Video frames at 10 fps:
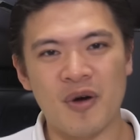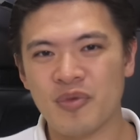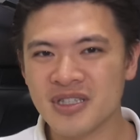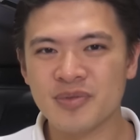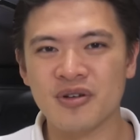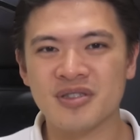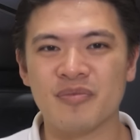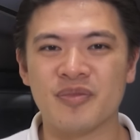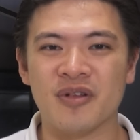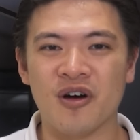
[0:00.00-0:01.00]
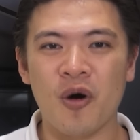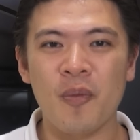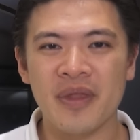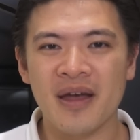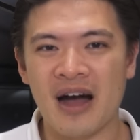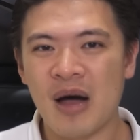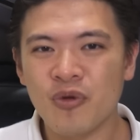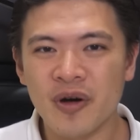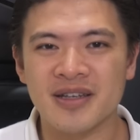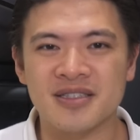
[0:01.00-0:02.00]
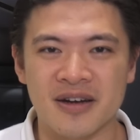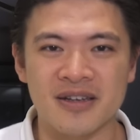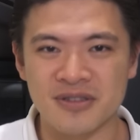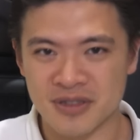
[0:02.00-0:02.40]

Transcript: Please post them below. I'm quite excited